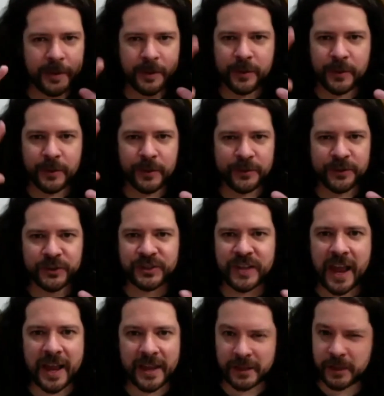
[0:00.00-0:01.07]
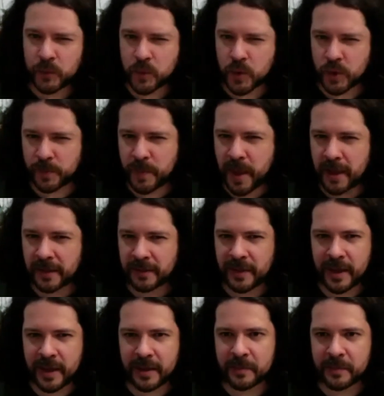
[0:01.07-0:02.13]
know, society worked back
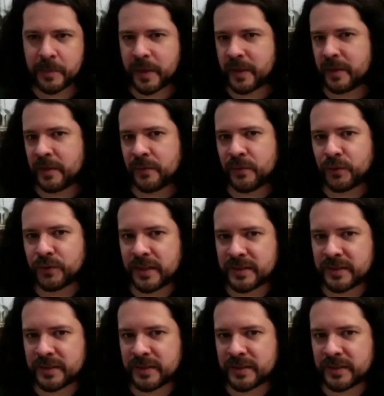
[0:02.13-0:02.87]
then. But if you said